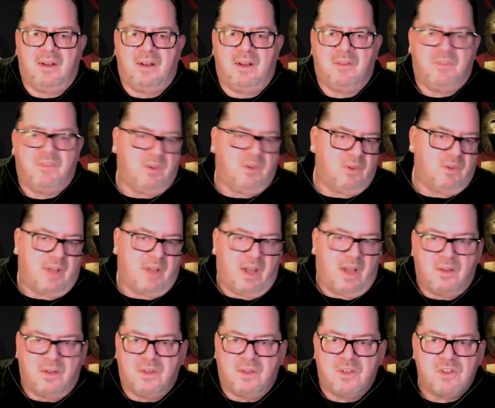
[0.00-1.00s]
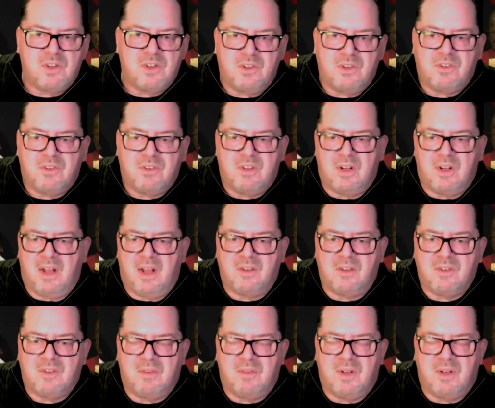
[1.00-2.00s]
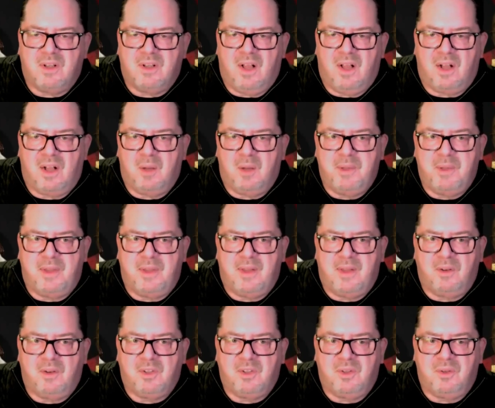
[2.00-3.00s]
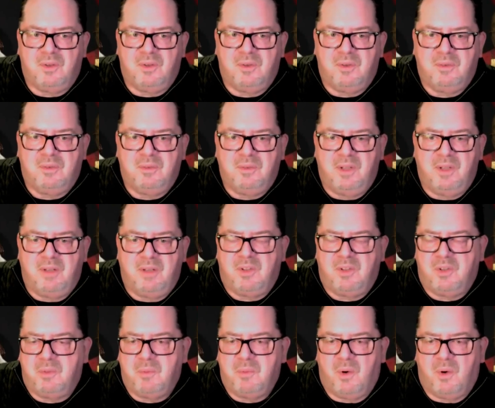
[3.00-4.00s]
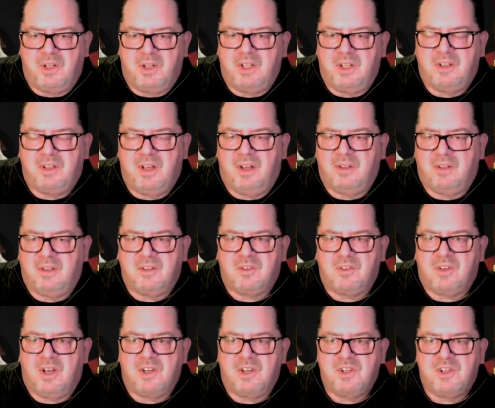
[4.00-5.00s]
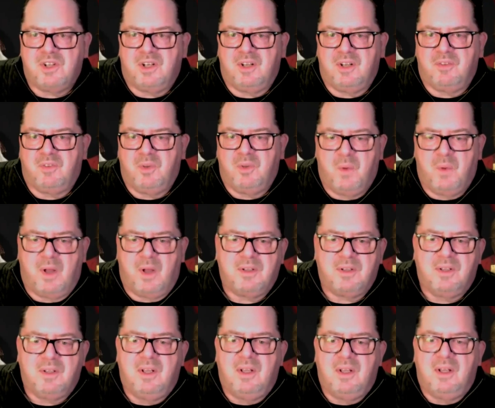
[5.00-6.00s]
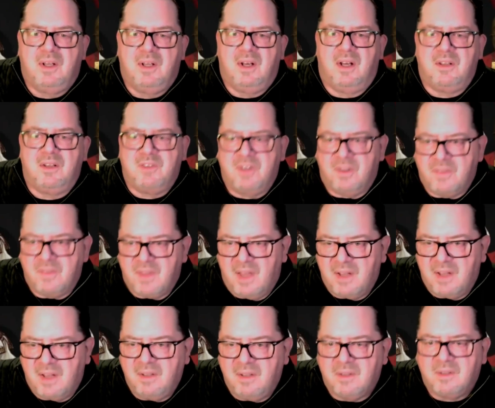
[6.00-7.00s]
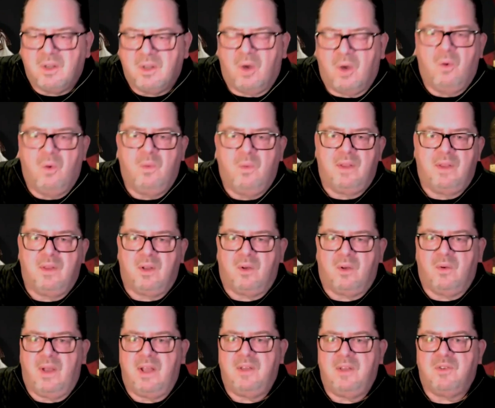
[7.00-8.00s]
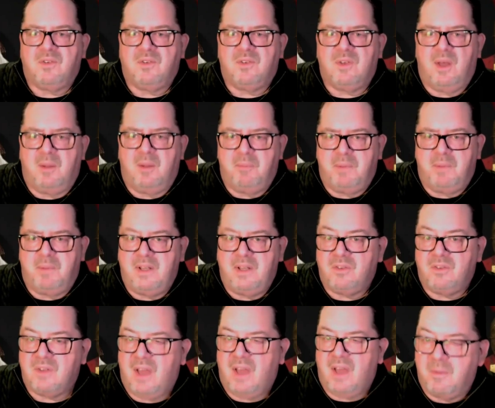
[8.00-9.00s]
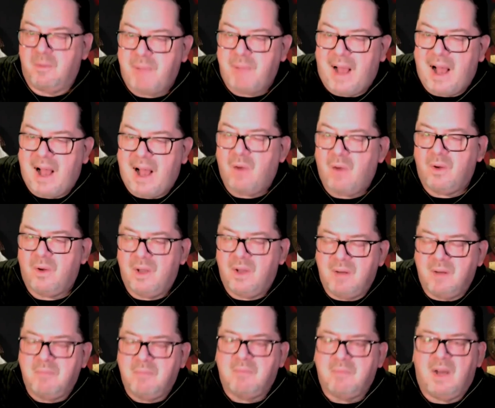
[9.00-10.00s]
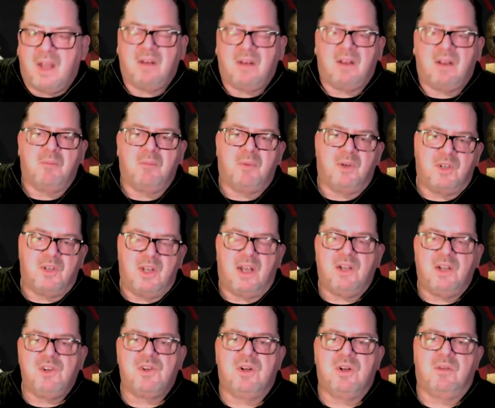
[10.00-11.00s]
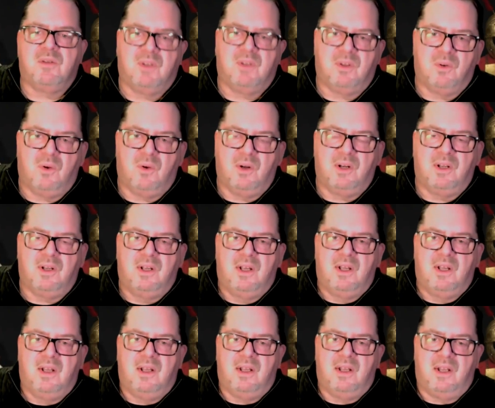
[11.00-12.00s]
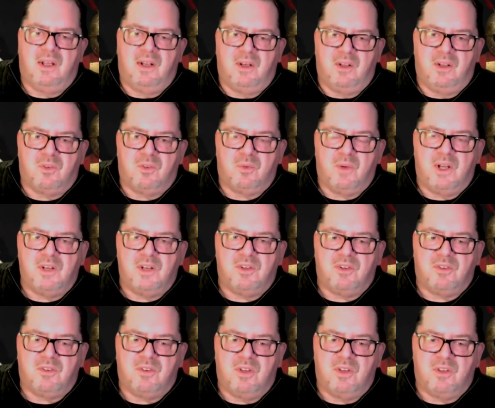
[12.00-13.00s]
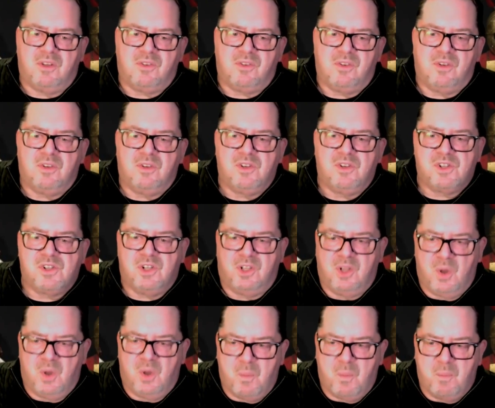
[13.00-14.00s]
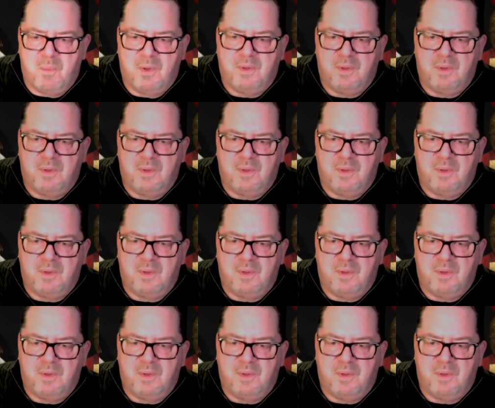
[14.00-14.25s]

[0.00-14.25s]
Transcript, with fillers: if you're down at the church tonight at seven o'clock, I'll be there to even do more detailed discussion if you want. Until then, go in the grace and peace and power and might and protection of the Lord in his righteousness. Shalom.